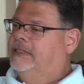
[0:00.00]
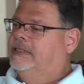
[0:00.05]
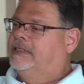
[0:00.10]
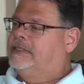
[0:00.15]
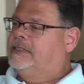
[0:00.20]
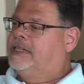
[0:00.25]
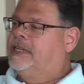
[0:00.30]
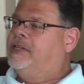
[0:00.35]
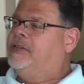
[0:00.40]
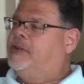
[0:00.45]

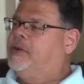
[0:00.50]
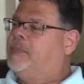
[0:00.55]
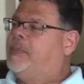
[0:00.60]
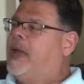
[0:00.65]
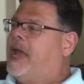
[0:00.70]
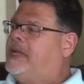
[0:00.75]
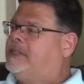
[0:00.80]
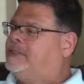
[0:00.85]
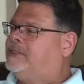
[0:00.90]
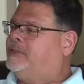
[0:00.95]
senior
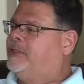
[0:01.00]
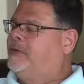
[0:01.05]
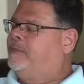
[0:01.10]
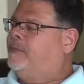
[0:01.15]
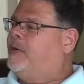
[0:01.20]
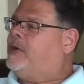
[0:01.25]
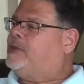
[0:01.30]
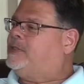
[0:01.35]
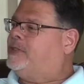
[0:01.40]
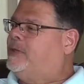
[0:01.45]
pastor at
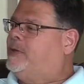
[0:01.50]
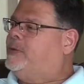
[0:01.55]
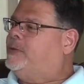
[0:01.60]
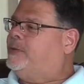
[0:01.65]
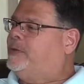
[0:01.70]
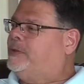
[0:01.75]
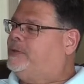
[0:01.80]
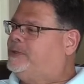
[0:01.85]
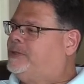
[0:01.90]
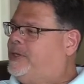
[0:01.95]
First
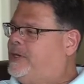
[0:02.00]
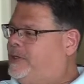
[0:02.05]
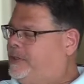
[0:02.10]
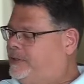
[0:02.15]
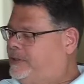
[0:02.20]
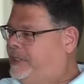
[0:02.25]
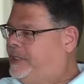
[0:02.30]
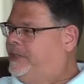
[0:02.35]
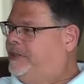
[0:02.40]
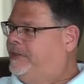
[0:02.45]
Lutheran
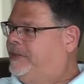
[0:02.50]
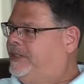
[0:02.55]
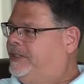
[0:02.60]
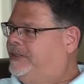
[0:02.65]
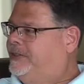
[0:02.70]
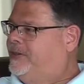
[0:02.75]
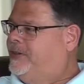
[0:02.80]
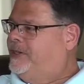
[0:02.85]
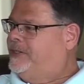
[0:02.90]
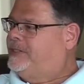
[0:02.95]
Church here
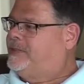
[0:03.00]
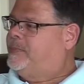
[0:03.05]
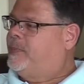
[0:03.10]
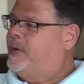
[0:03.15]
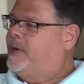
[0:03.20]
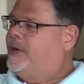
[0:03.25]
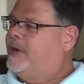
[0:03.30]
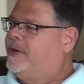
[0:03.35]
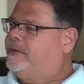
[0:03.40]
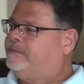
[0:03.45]
in
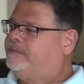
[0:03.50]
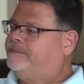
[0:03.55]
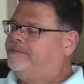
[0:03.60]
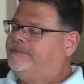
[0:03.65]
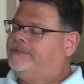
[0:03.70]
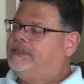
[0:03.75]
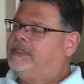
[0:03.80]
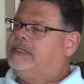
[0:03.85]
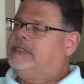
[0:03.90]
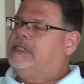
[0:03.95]
Greensboro,
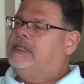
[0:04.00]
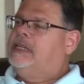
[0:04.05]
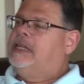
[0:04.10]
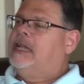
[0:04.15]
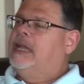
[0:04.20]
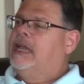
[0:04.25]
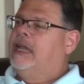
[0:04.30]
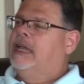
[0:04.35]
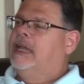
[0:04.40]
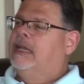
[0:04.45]

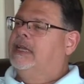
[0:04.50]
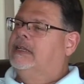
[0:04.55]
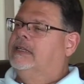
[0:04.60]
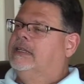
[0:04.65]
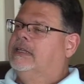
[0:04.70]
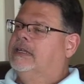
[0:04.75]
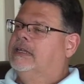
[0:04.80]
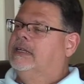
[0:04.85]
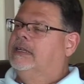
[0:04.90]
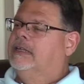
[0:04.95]

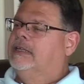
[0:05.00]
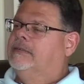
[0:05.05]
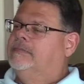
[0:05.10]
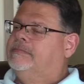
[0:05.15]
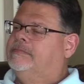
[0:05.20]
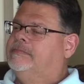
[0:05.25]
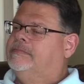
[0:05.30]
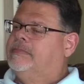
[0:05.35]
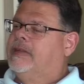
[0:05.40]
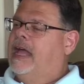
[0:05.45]
and
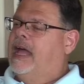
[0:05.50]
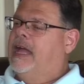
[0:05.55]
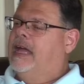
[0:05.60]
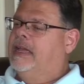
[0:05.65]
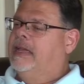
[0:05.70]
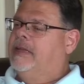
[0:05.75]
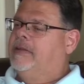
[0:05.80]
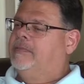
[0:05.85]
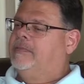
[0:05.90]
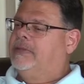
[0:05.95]

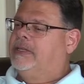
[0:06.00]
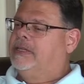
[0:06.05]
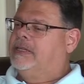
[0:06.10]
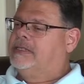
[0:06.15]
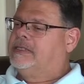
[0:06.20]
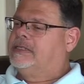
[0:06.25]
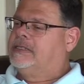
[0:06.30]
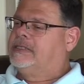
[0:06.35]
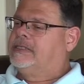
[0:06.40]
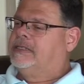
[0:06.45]
I am
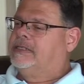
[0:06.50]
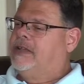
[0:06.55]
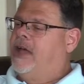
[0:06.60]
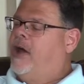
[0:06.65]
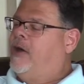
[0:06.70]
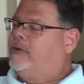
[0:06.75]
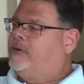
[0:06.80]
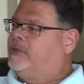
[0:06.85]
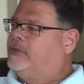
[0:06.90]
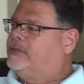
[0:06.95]
his
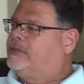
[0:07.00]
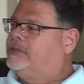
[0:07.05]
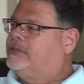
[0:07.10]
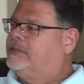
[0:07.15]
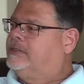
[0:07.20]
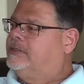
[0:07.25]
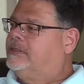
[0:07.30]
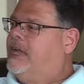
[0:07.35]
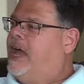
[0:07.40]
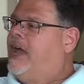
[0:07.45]

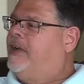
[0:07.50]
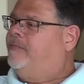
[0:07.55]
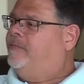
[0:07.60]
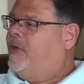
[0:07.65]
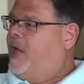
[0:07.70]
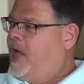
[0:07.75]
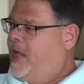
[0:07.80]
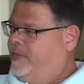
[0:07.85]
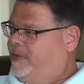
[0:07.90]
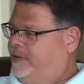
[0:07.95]
daughter's
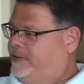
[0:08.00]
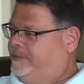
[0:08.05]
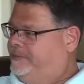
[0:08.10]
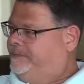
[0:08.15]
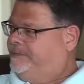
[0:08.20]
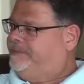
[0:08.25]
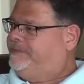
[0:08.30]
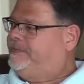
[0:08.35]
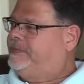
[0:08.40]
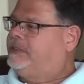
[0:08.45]
godfather,
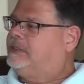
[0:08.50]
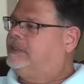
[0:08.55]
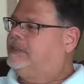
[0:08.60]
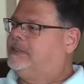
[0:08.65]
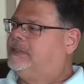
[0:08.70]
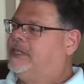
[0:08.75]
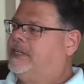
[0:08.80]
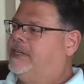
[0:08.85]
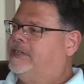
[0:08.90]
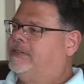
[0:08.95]

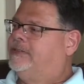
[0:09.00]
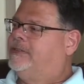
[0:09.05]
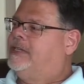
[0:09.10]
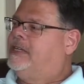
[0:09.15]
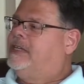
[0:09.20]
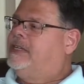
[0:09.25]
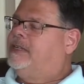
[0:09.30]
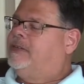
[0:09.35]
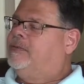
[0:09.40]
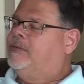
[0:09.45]
so
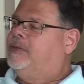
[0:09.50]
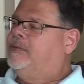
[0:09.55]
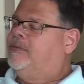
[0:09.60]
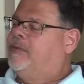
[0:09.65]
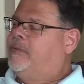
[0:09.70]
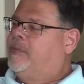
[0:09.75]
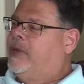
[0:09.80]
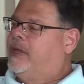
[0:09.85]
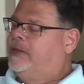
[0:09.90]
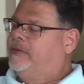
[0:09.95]
we've
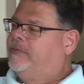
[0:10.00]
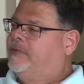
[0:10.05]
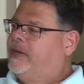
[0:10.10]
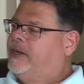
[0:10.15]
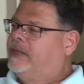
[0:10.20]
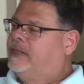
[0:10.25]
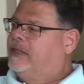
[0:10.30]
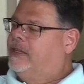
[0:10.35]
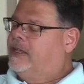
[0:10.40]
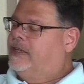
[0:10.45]
remained
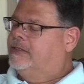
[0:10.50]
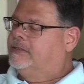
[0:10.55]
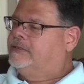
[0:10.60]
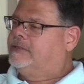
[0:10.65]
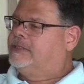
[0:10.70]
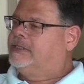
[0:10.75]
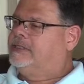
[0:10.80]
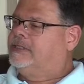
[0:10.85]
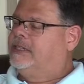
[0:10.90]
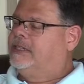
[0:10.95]
very close.